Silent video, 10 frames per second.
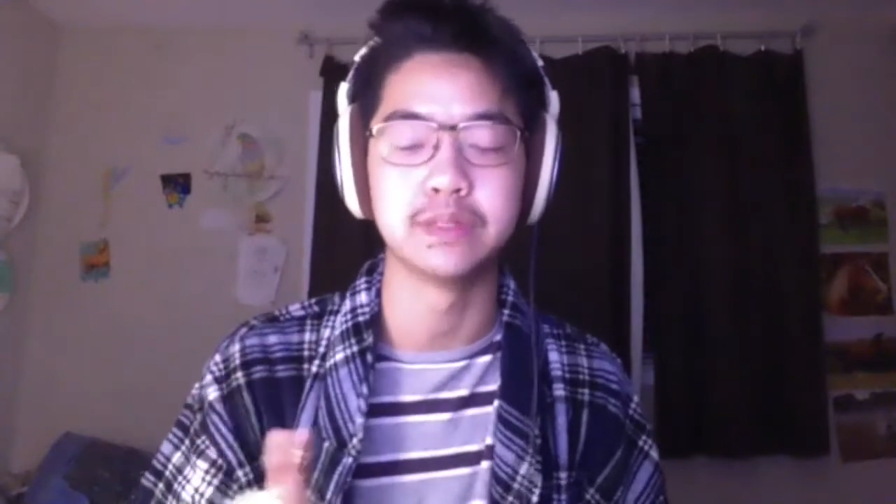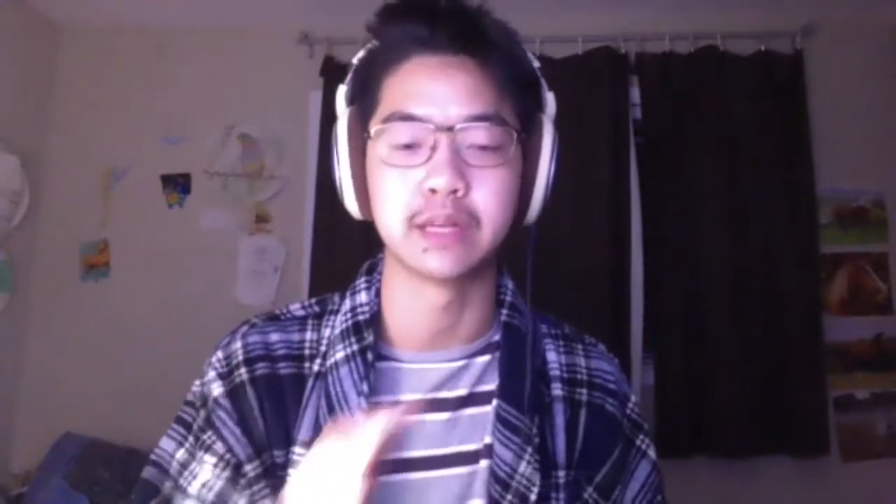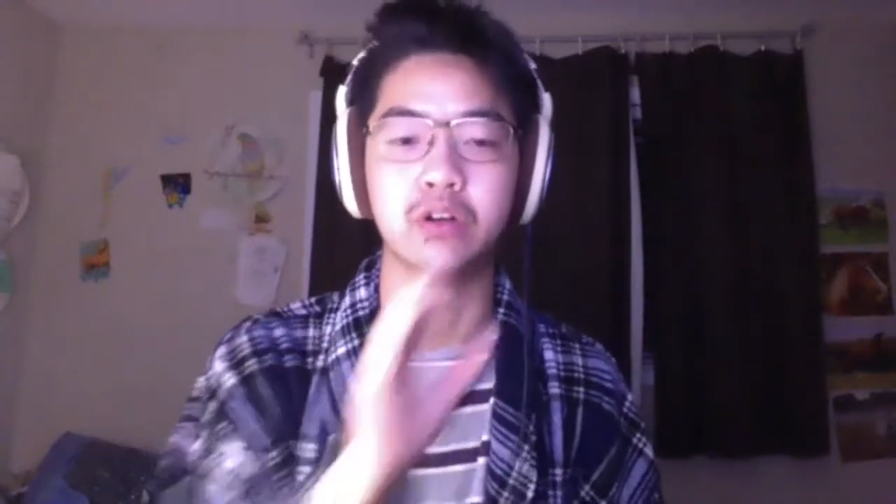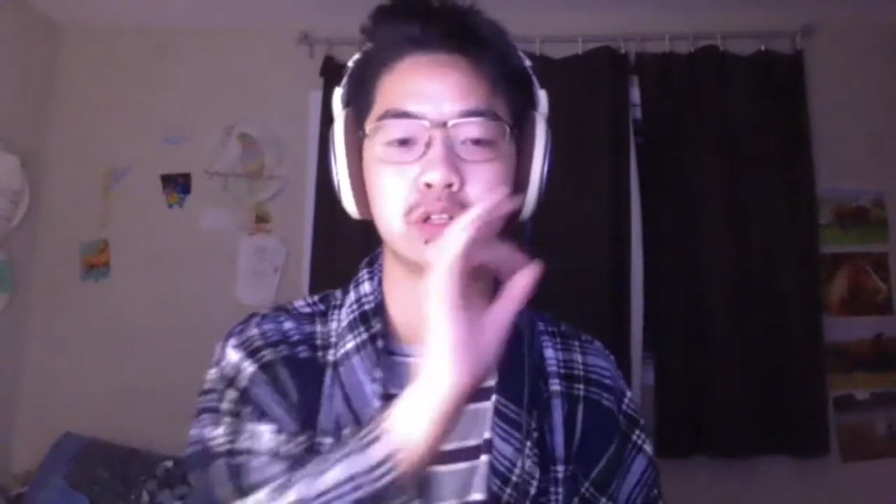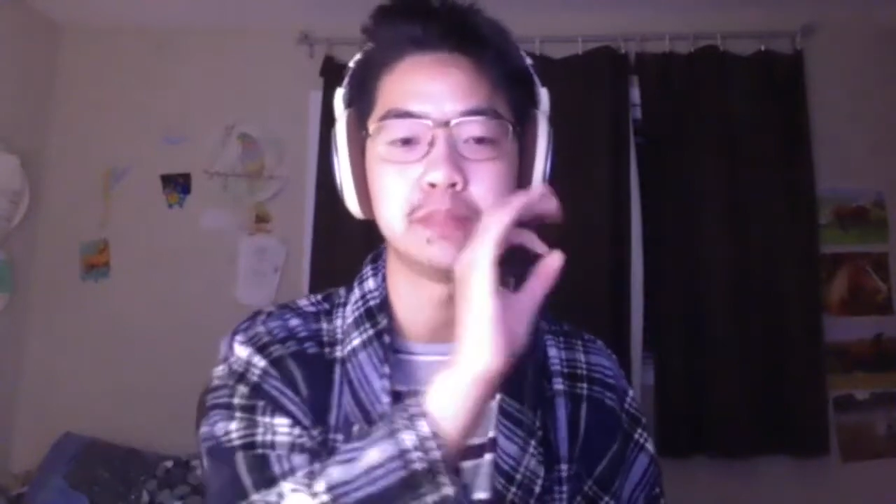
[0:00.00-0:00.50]

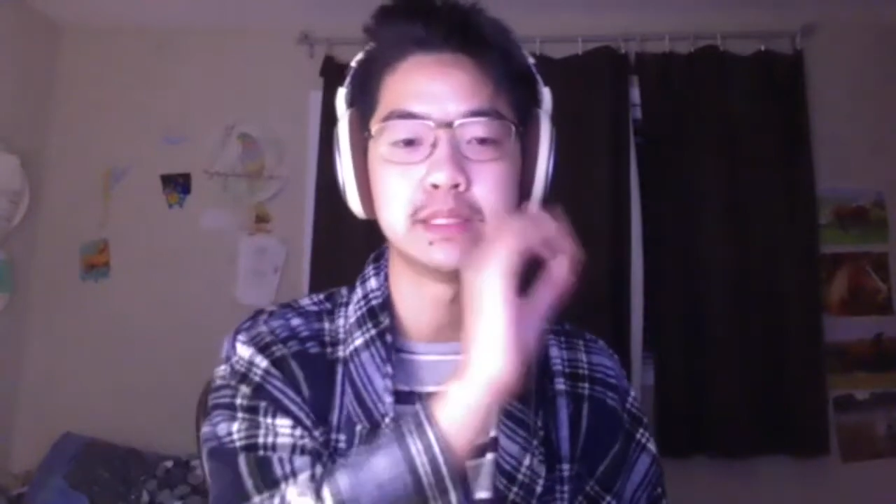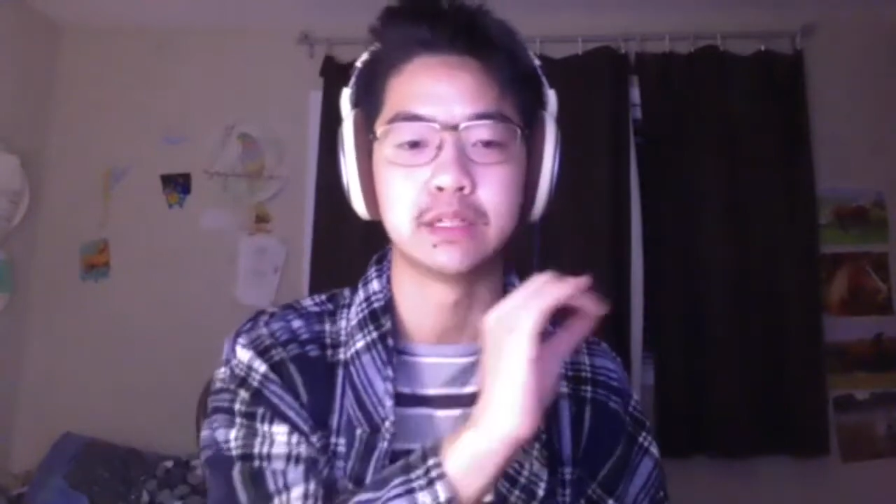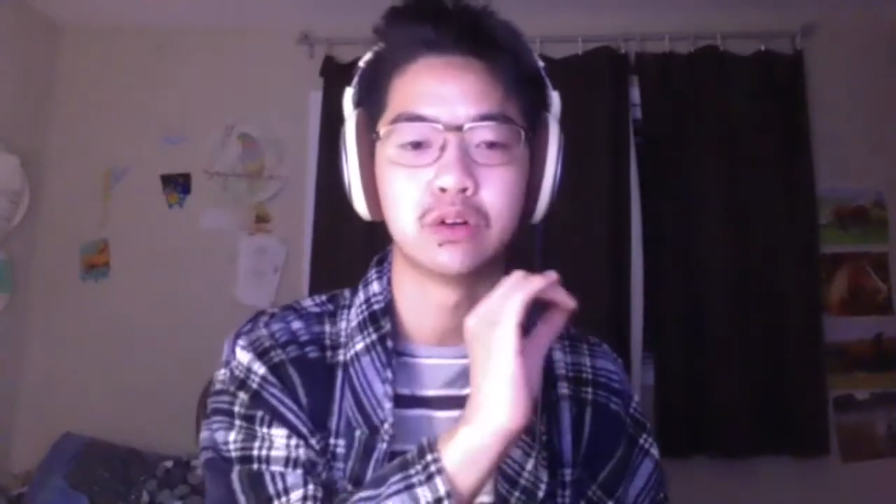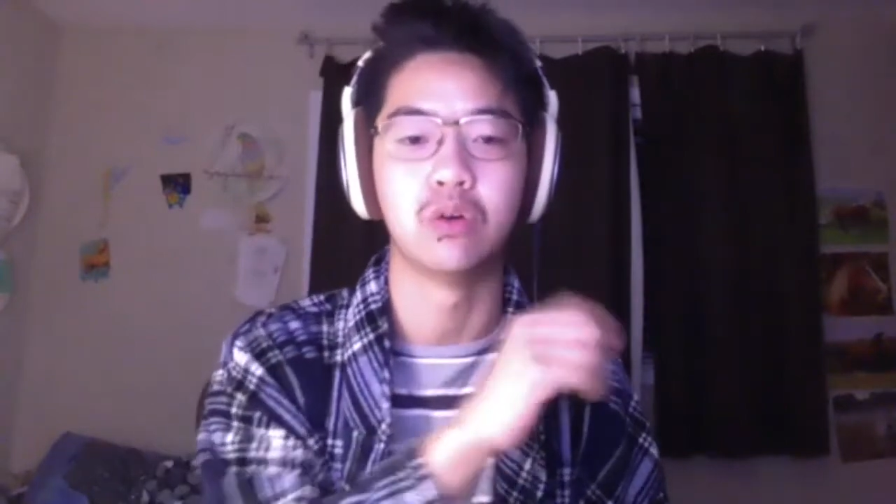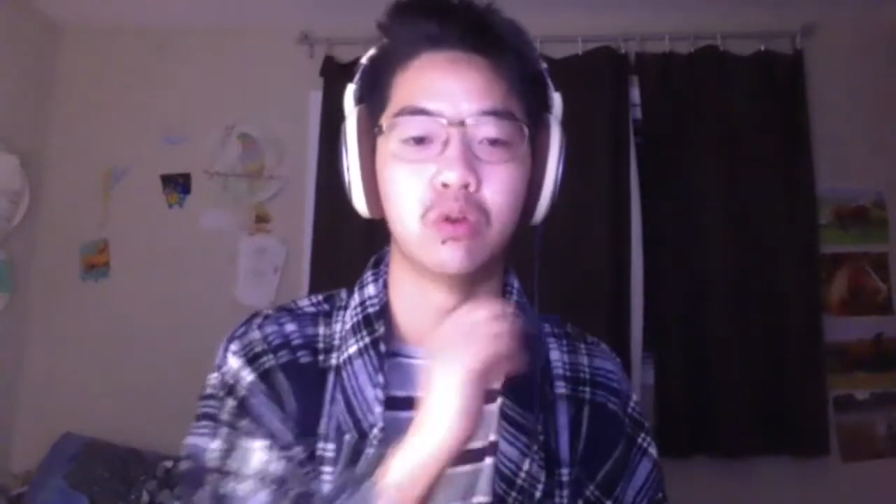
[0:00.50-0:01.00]
power rise
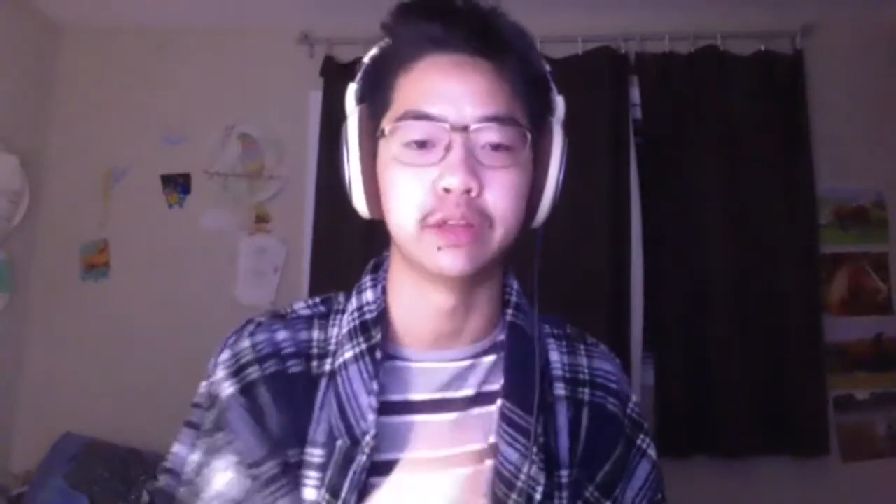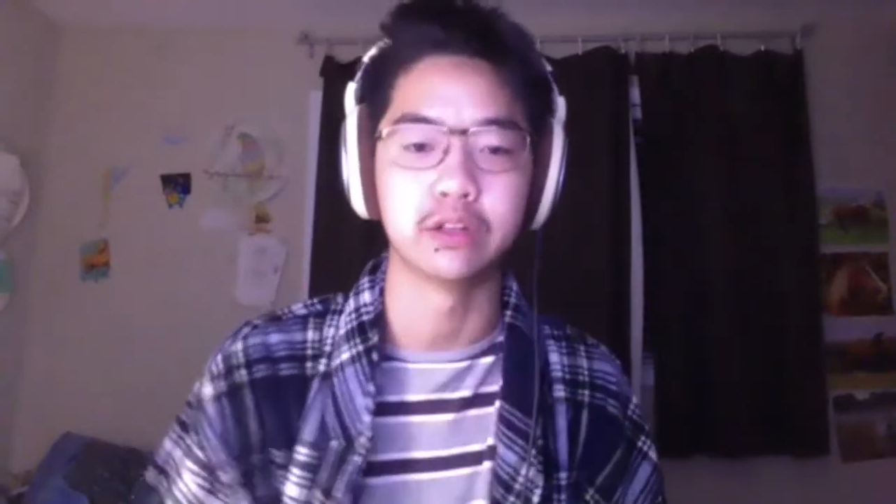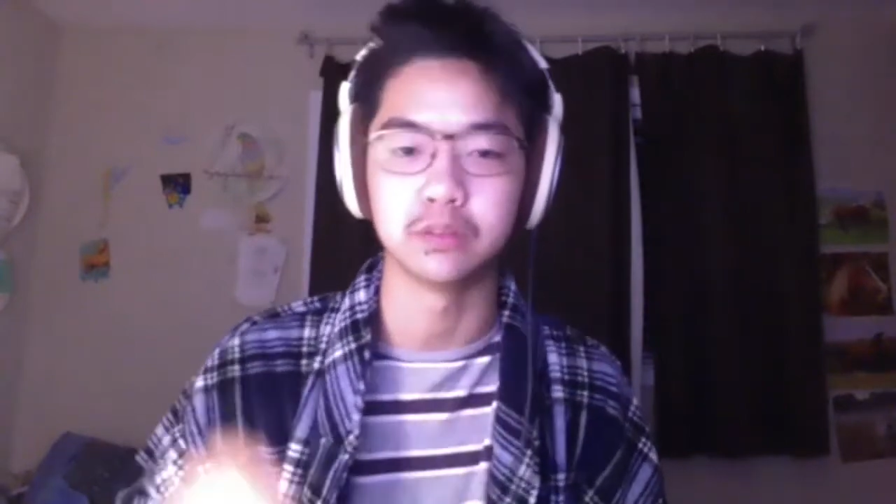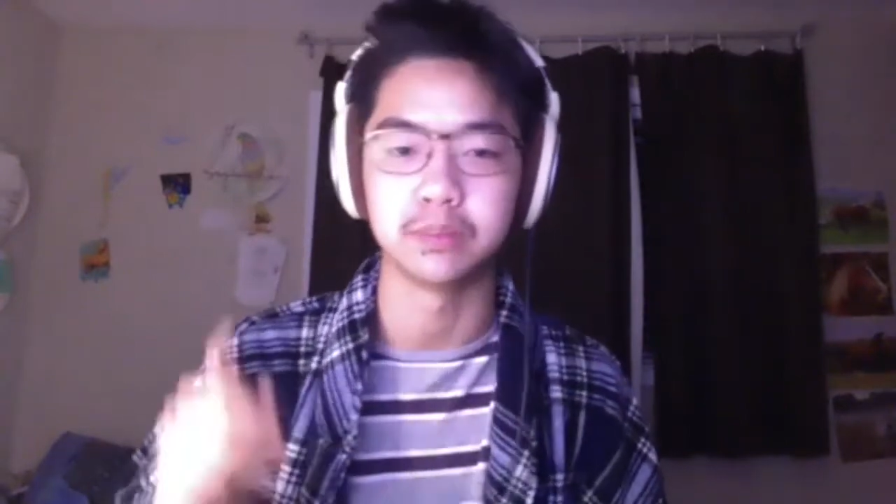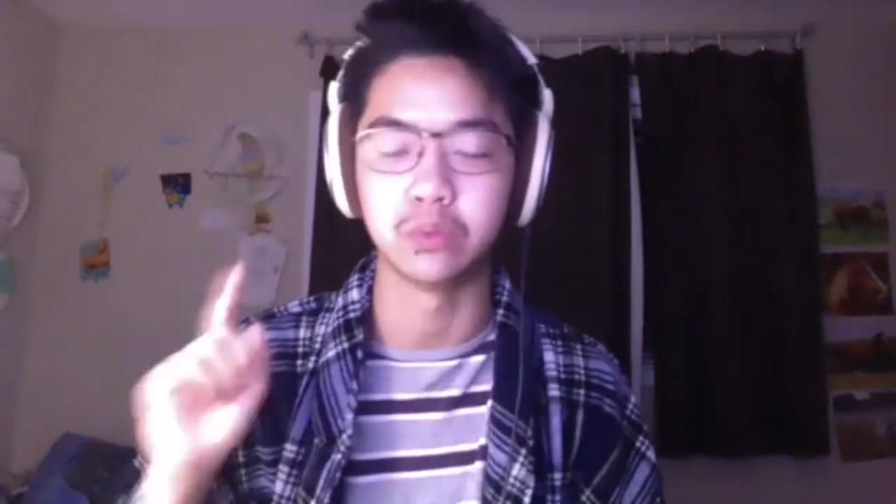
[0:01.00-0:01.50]

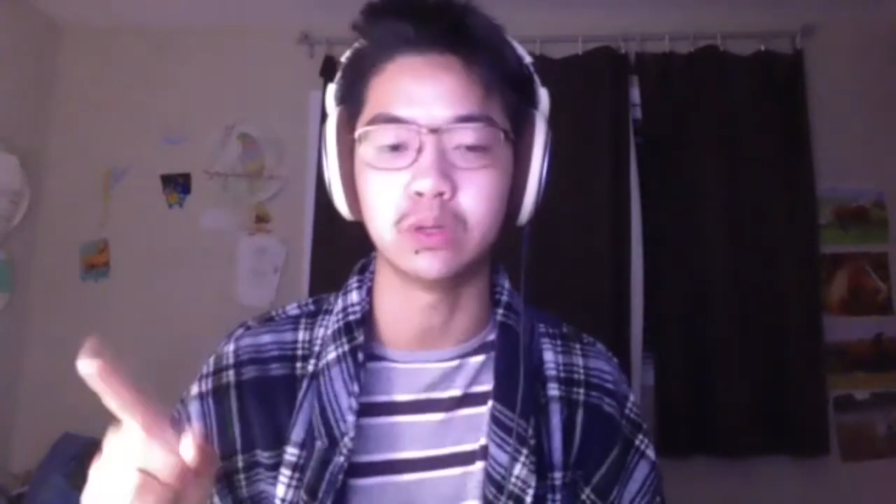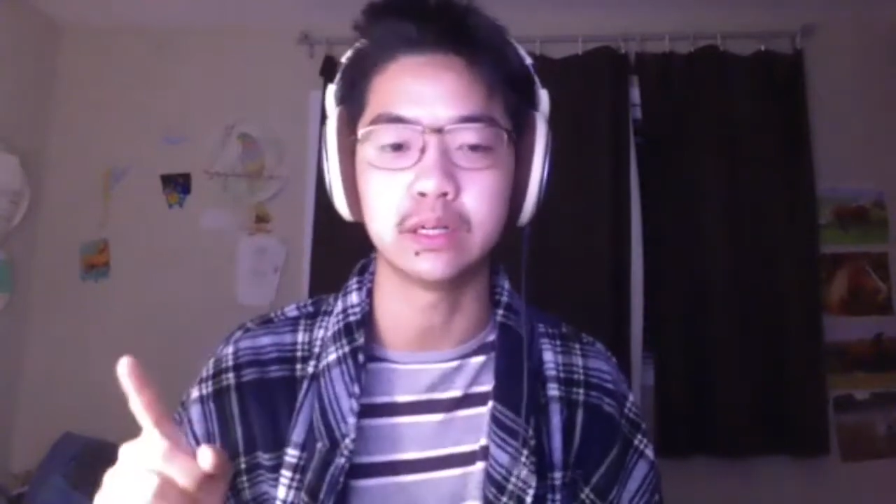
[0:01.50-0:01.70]
exponentially.